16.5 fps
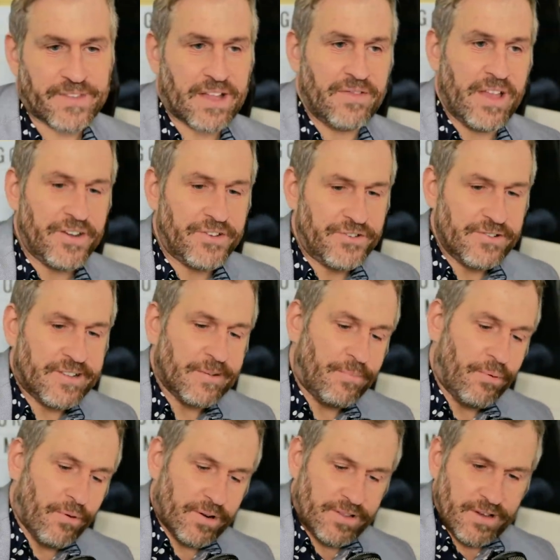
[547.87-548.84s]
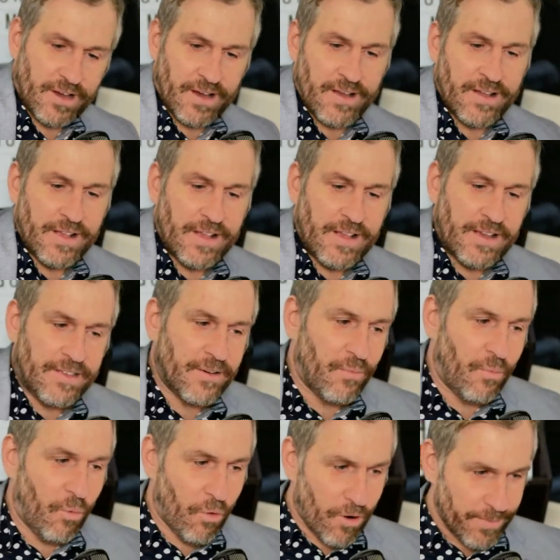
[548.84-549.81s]
Unless you support the
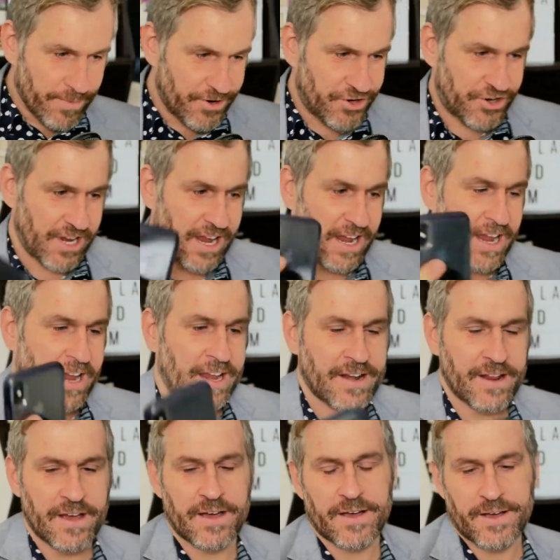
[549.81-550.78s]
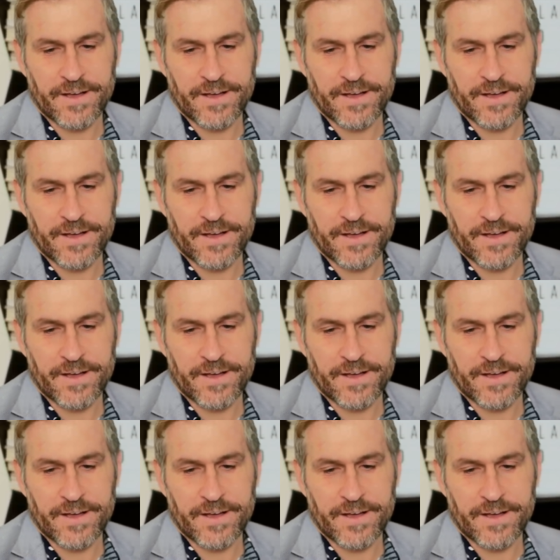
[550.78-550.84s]
war machine